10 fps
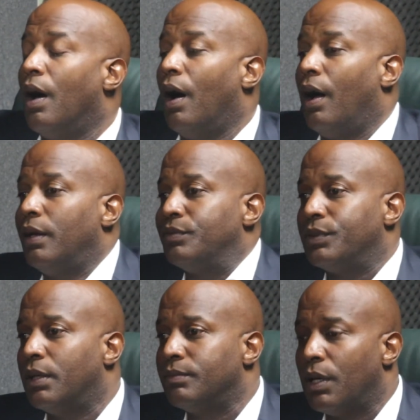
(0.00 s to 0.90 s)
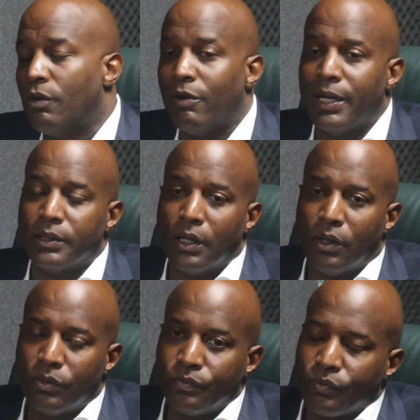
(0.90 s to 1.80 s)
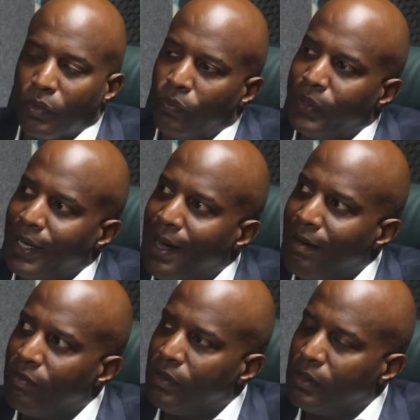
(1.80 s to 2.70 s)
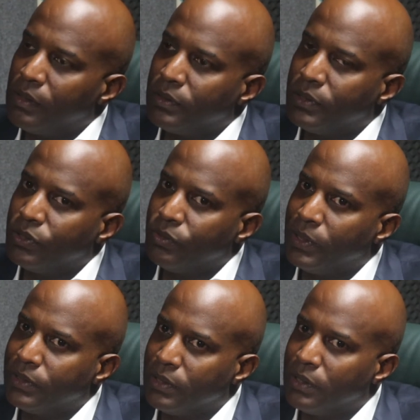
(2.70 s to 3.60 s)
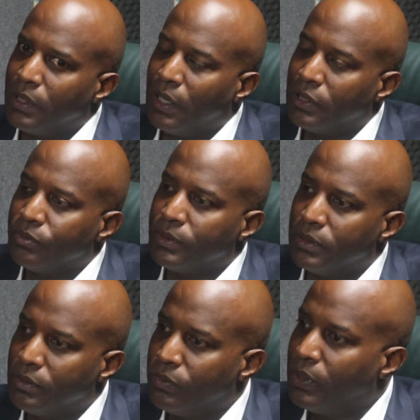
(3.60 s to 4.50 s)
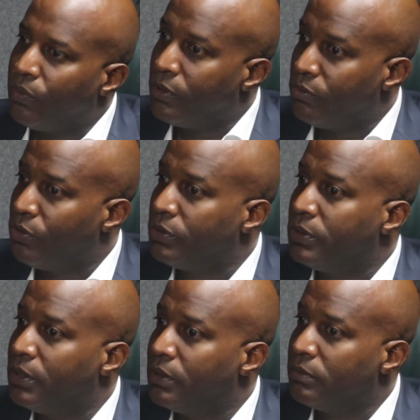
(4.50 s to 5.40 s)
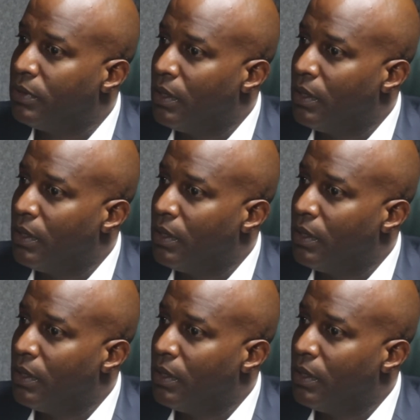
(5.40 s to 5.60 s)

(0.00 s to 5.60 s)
All of them. Mm-hmm. Right now, we have a situation at the hospital where we rotate.